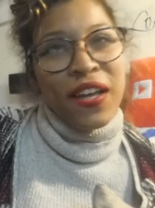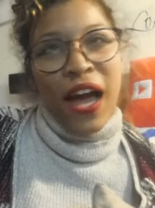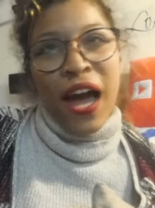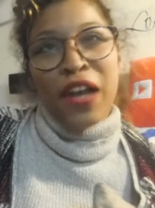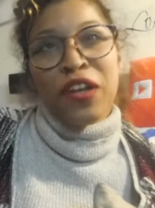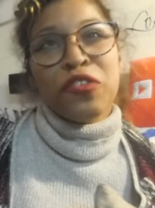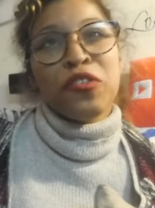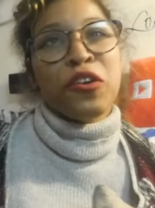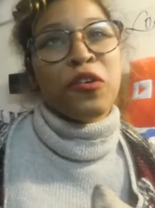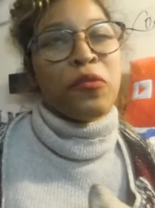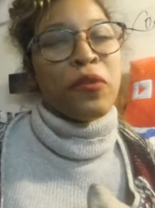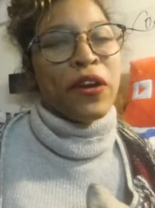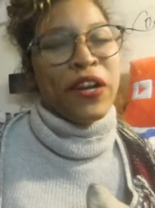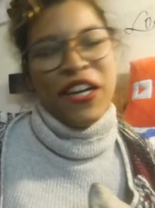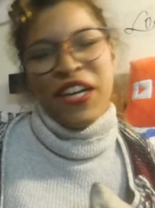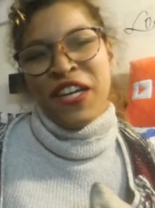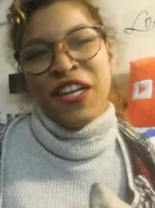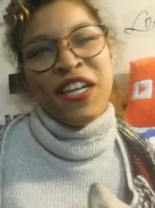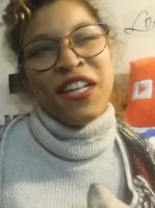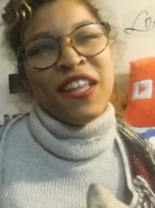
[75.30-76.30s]
I don't know where
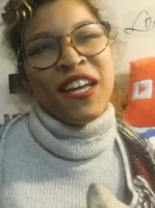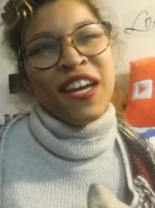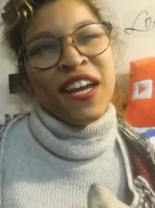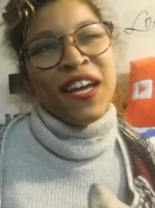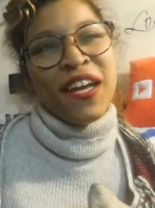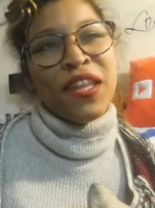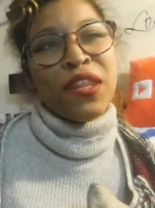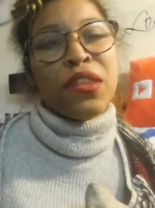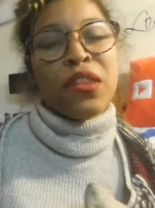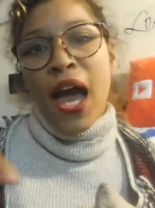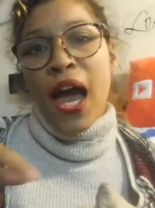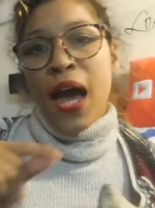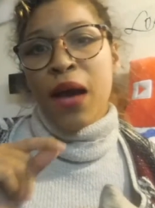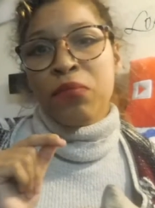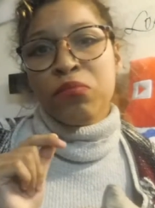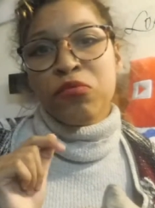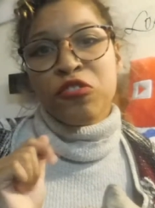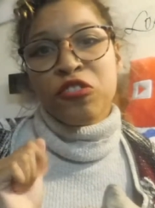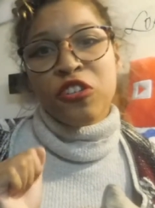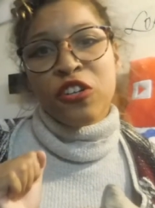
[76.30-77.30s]
anything is.
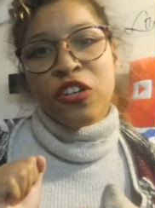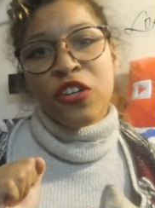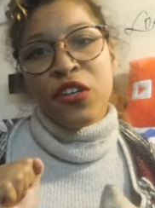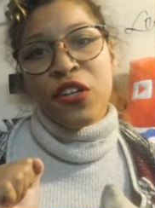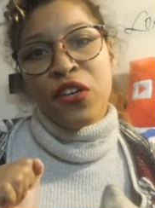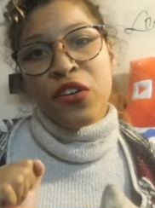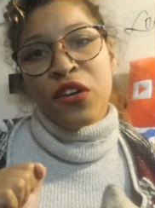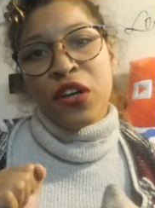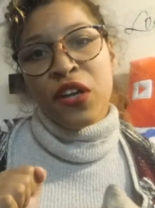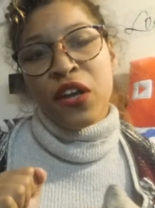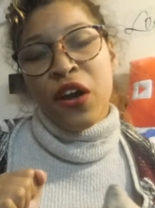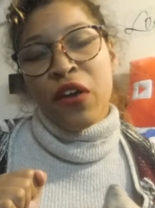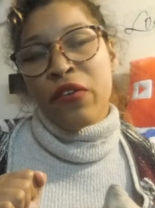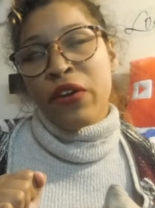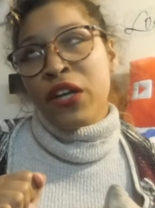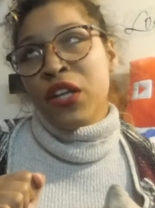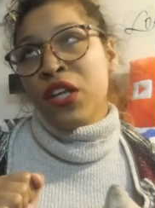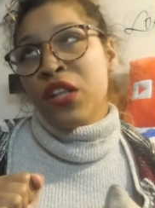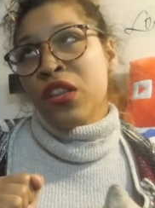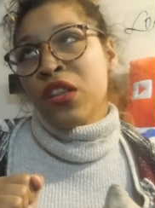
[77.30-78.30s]
I'm sure you could
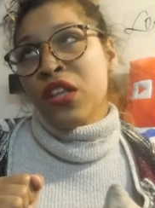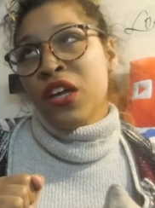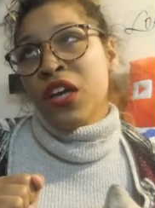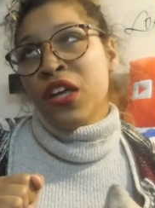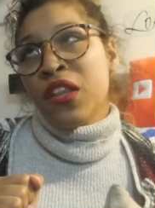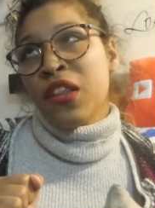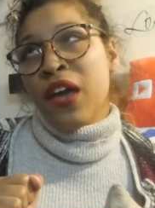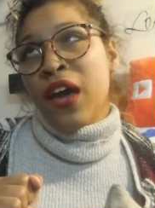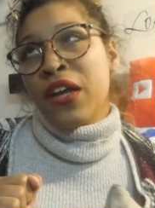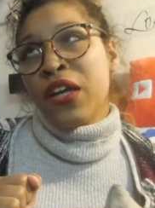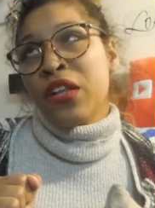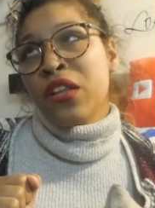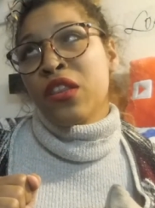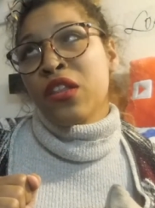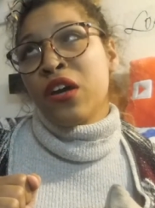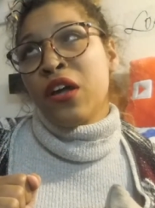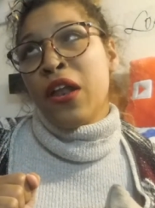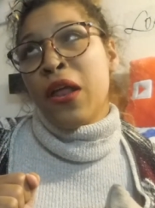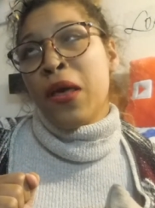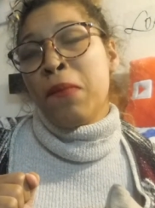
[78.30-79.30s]
already see that it's
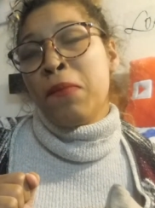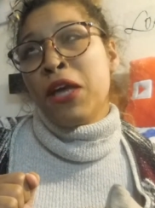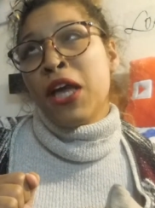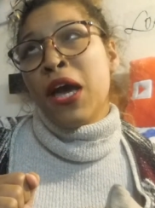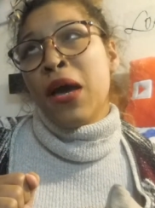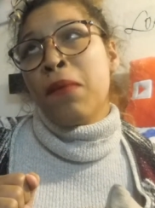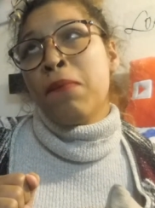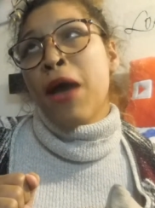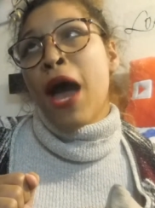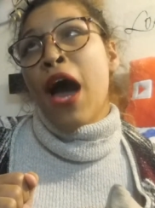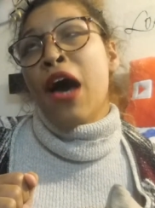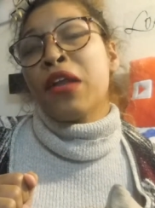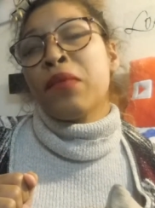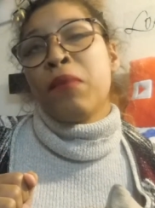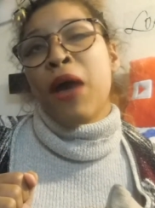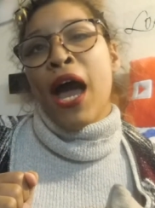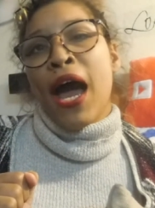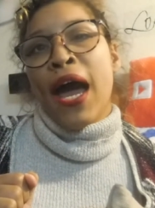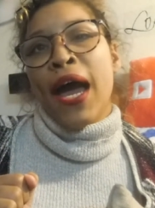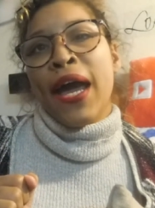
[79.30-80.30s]
gonna be about
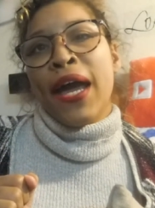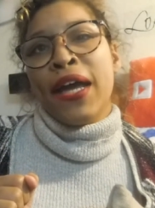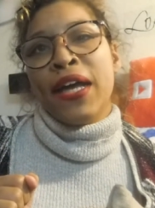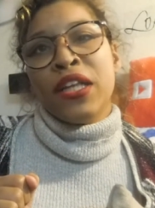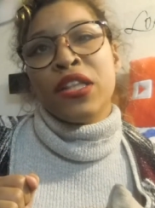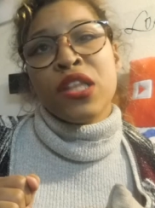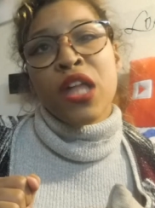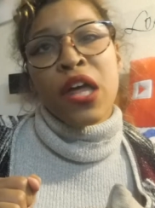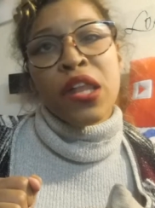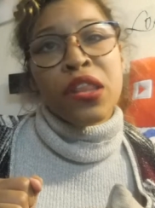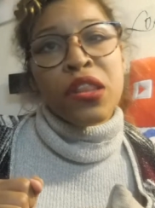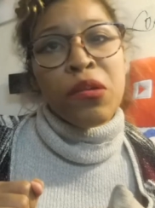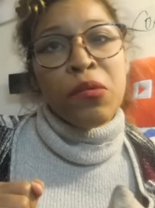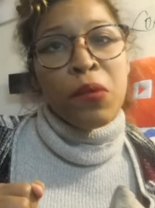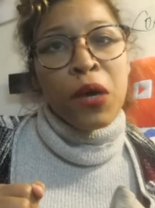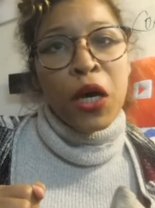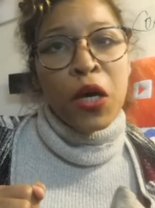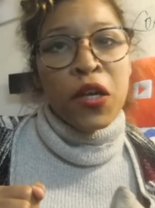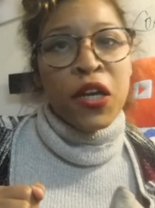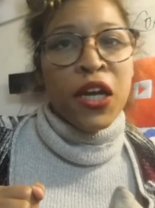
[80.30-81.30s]
my
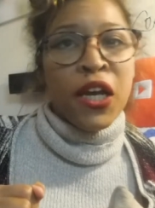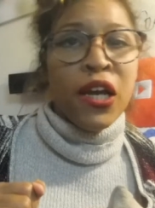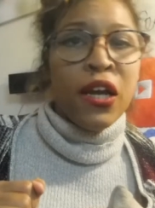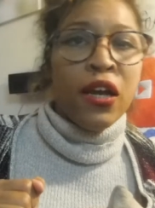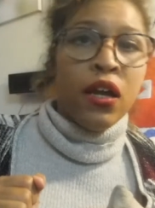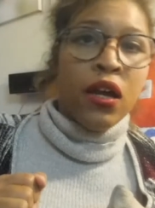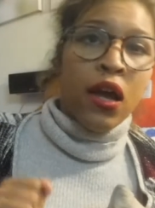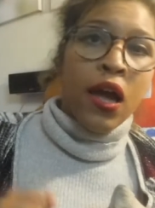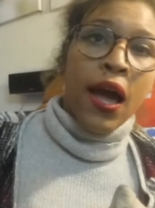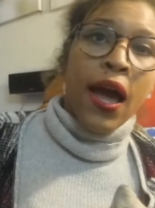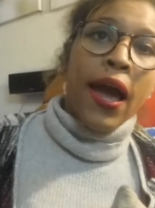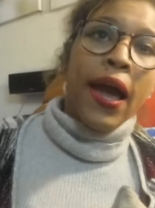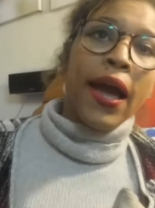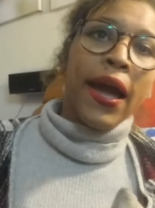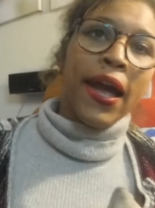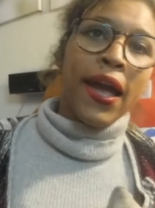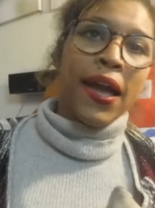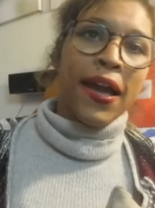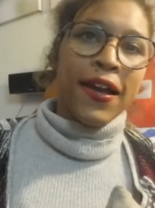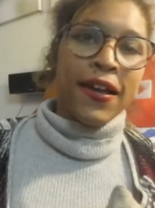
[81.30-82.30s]
testimony
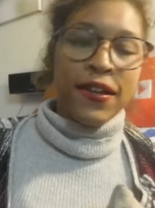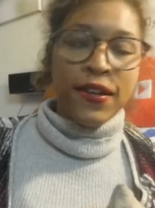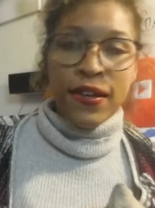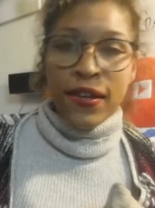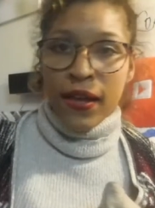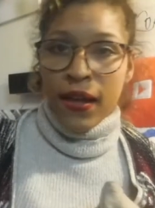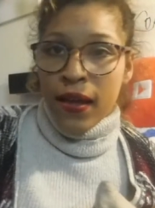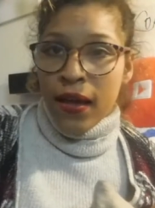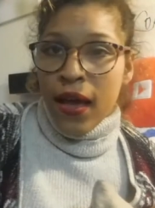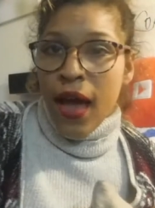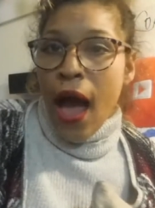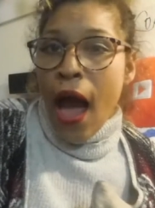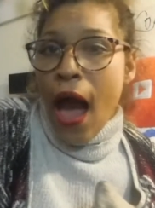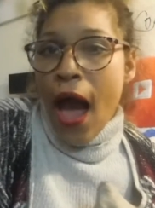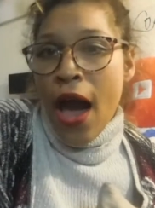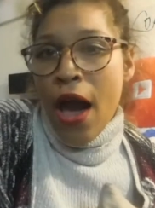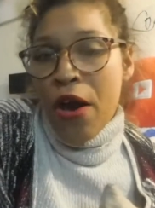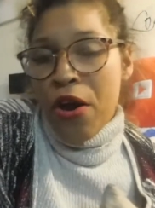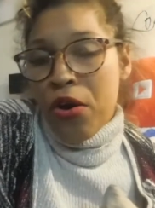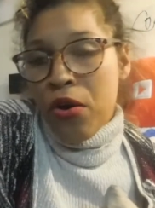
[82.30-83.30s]
and
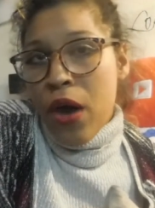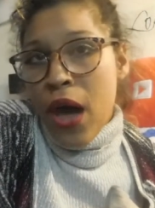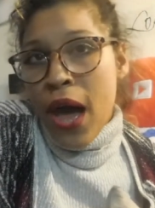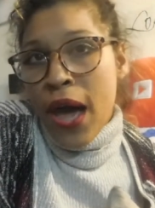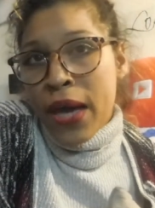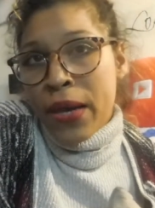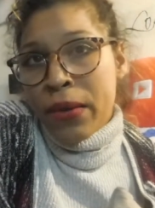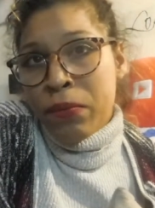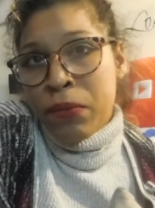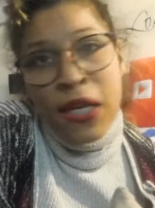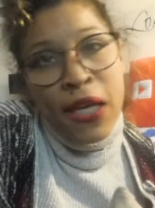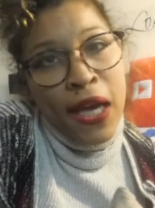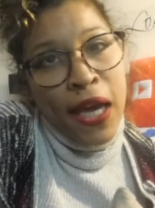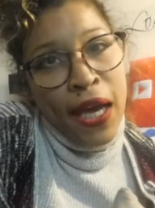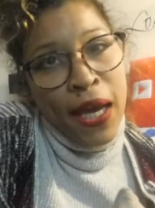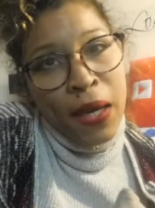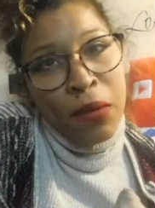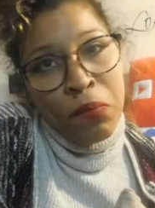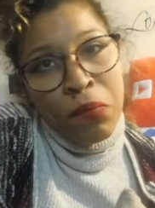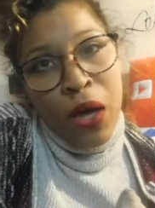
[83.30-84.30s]
how I
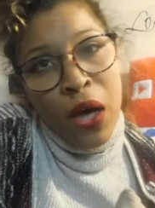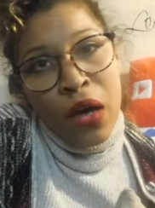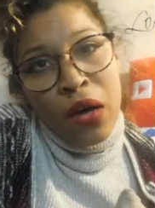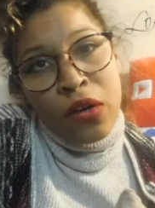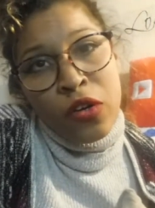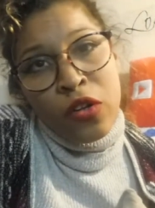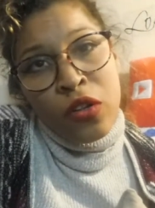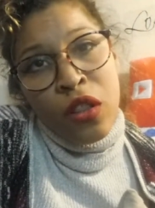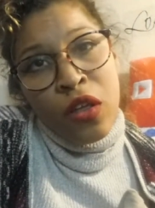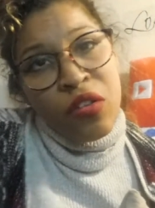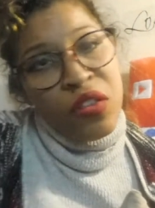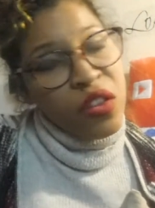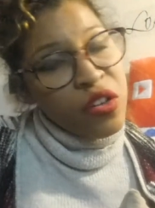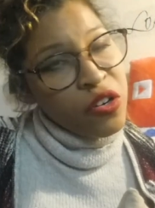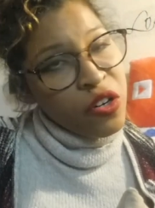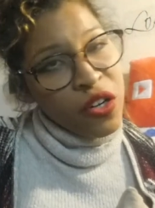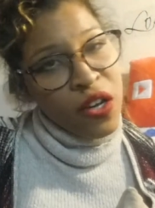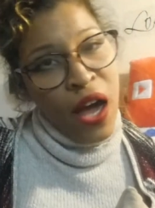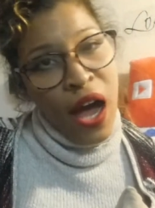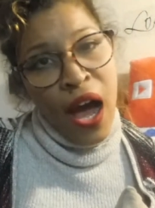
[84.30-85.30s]
became closer
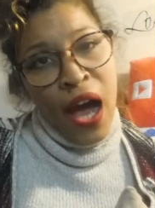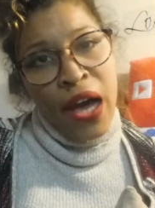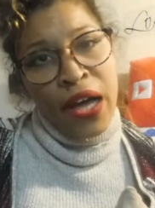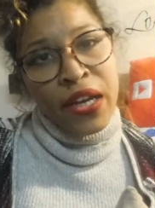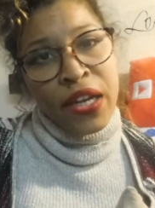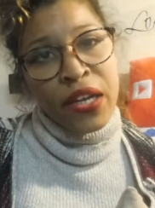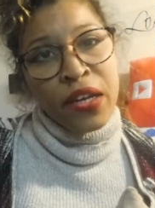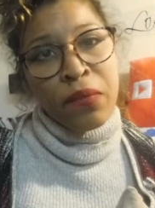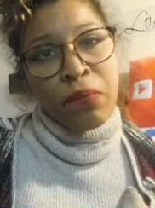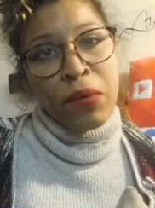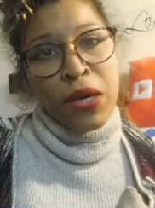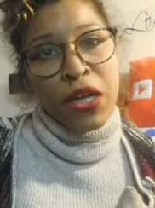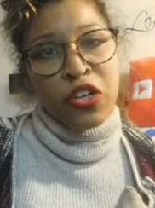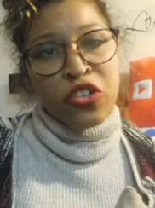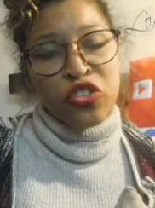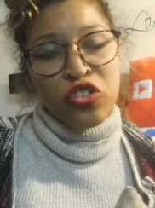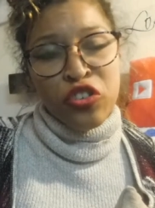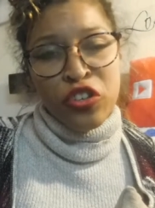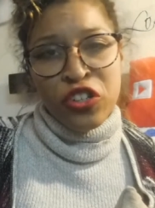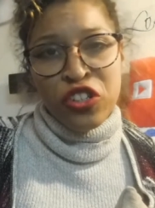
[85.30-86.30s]
to God and a better
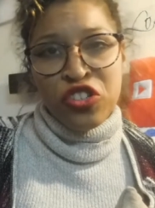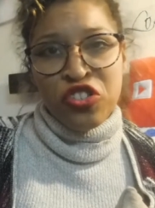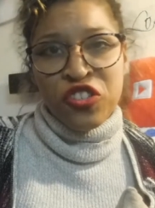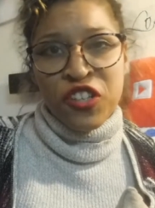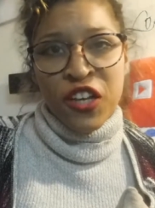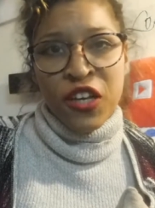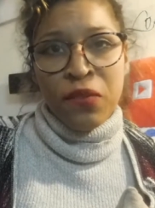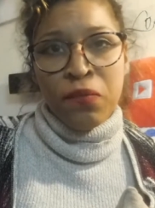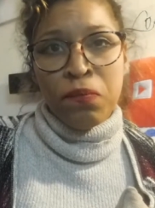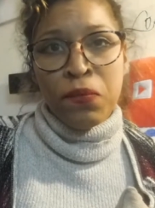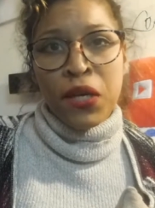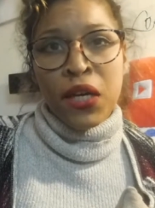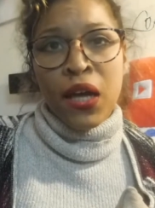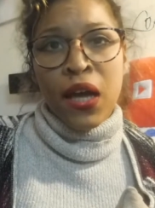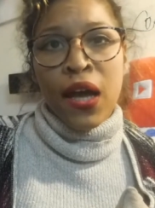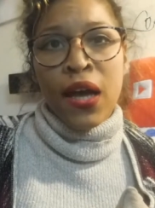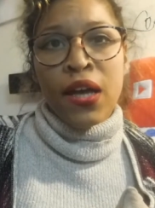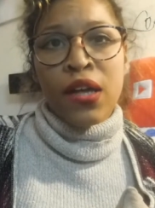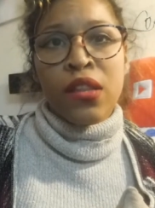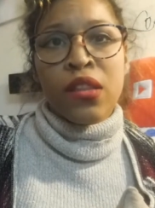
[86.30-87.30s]
Christian
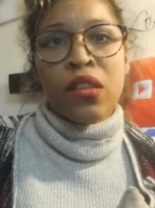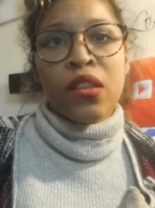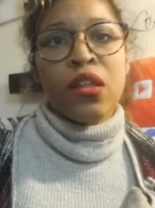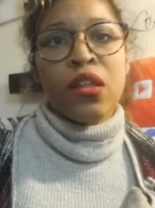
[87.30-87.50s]
because